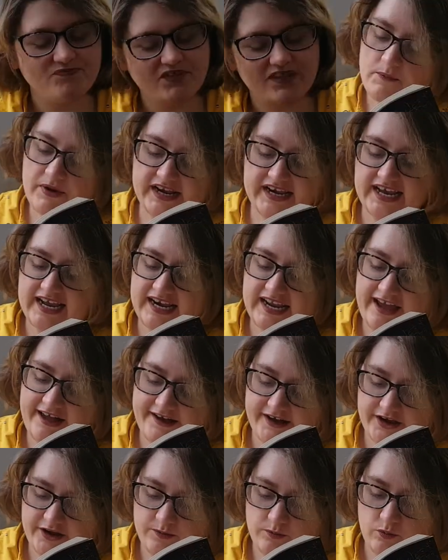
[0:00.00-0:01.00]
We're nearly
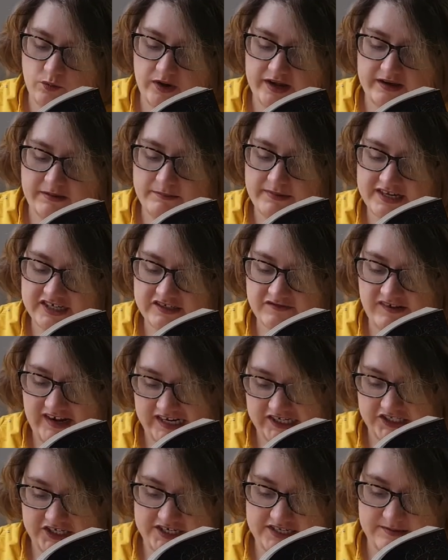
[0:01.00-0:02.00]
home when Mitch
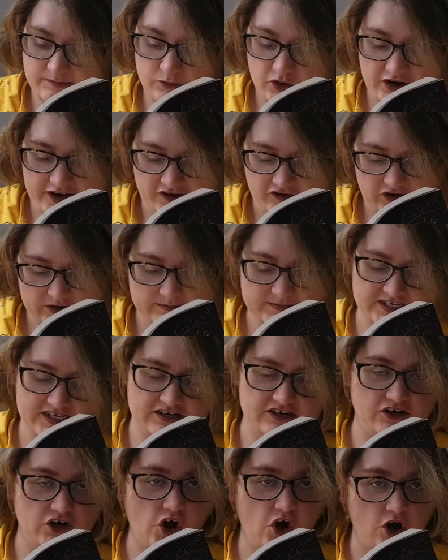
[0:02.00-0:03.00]
flashes a bright crimson
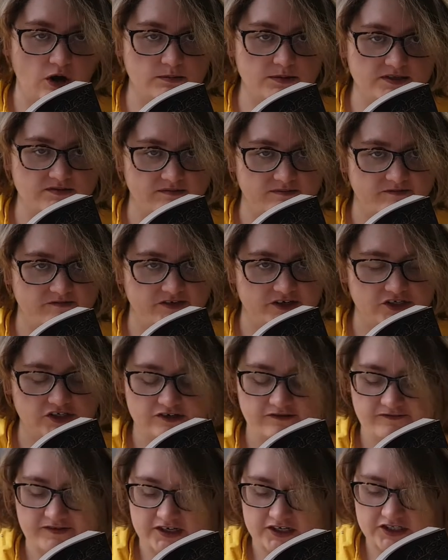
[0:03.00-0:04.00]
and hops from foot to
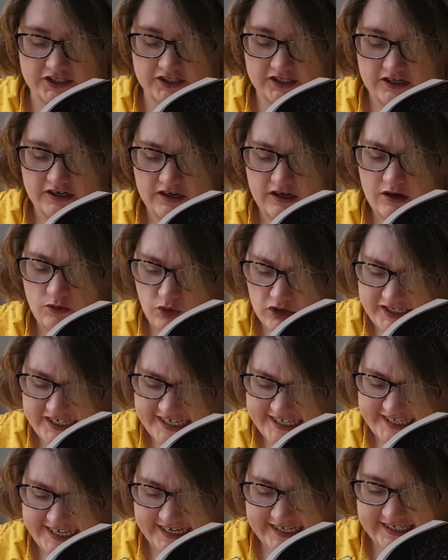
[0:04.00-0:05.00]
foot. "What
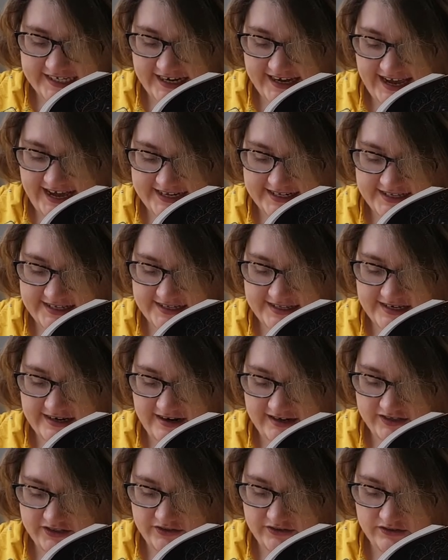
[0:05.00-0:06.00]
is it?" I ask,
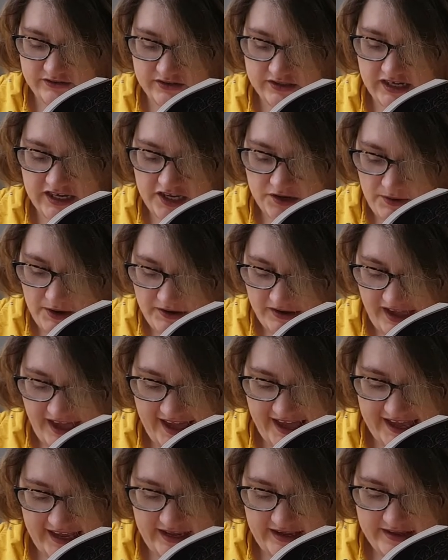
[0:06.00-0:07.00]
startled. "Are you
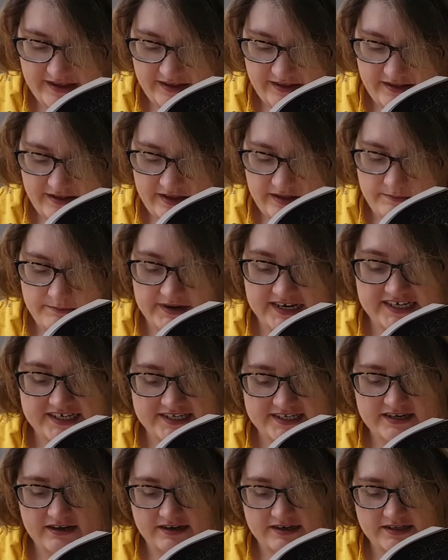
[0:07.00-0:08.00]
okay?" Mitch
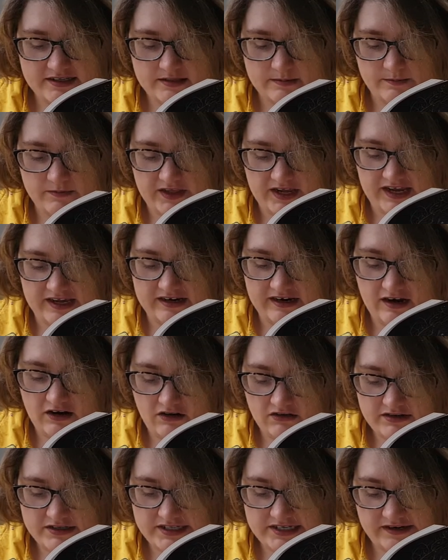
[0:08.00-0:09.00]
signs something in a
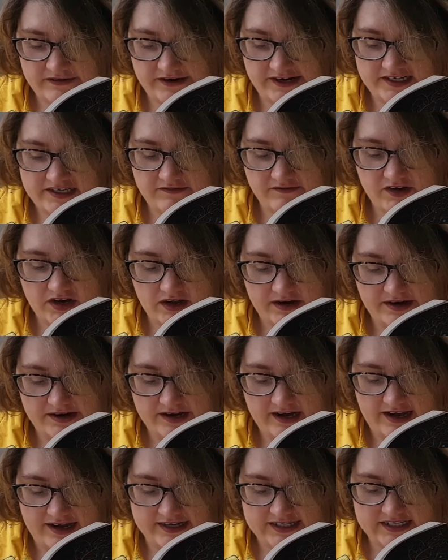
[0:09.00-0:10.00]
long series of coloured
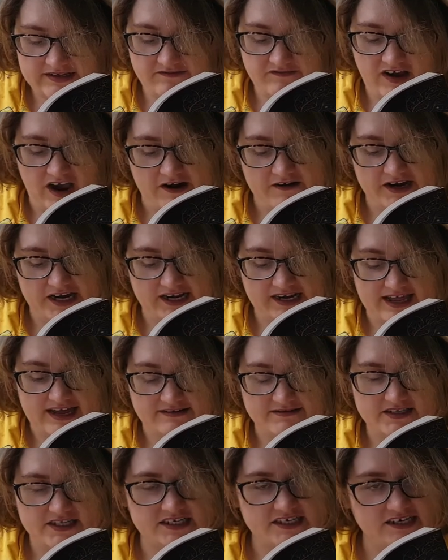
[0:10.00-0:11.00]
lights of varying
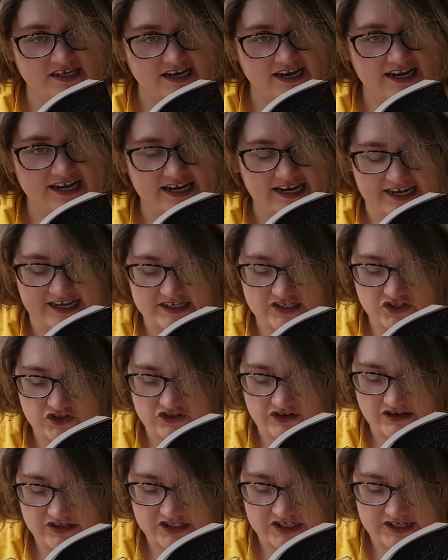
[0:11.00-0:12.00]
lengths that are clearly
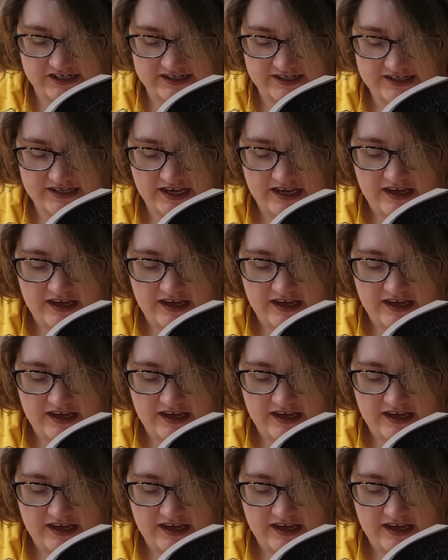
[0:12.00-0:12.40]
instructions.